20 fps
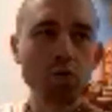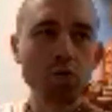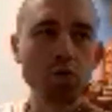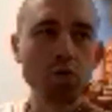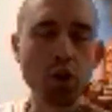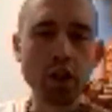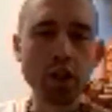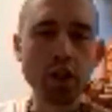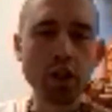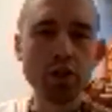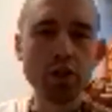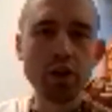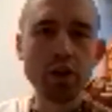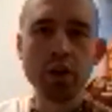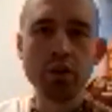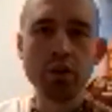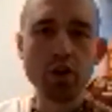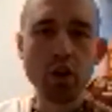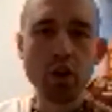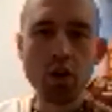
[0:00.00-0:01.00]
rice
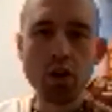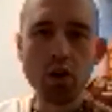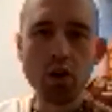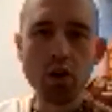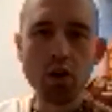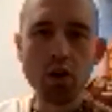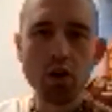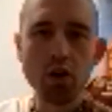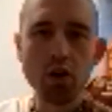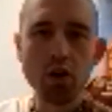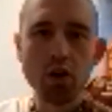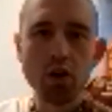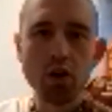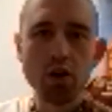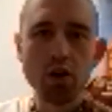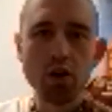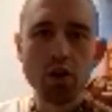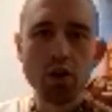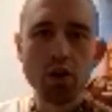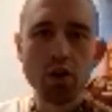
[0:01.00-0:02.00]
and dal
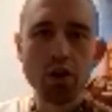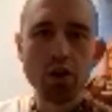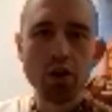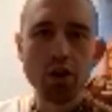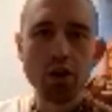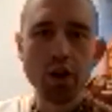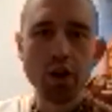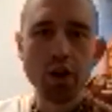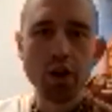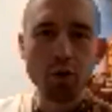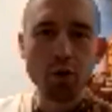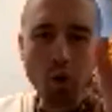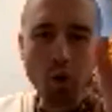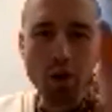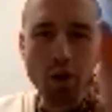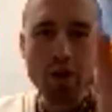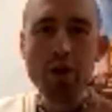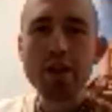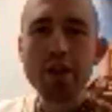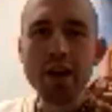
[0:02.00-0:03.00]
or like
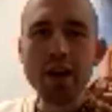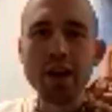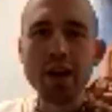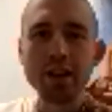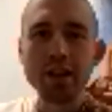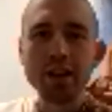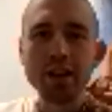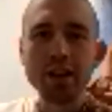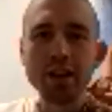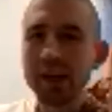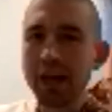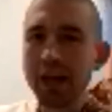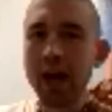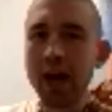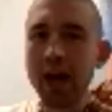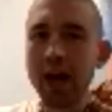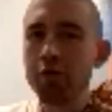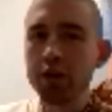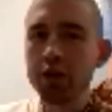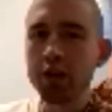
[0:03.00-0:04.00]
one thing like
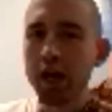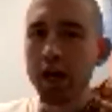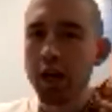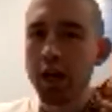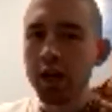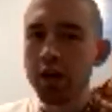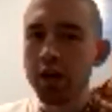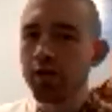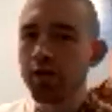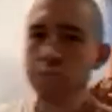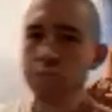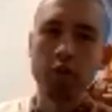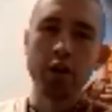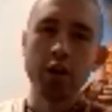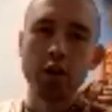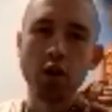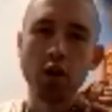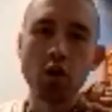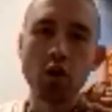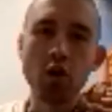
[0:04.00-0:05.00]
every day
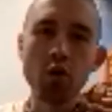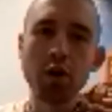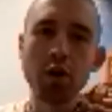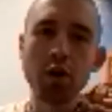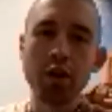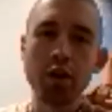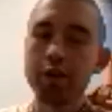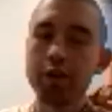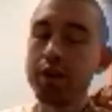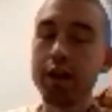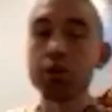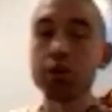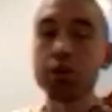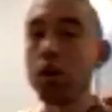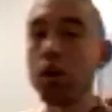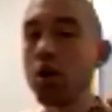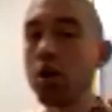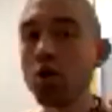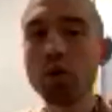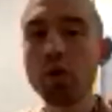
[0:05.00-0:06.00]
for like a whole month, that's
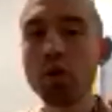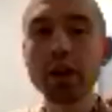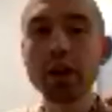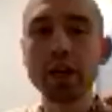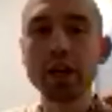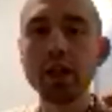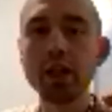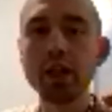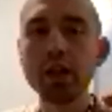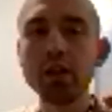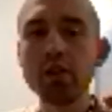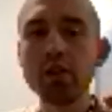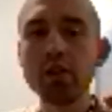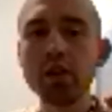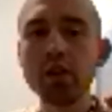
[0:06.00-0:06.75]
all we're going to eat.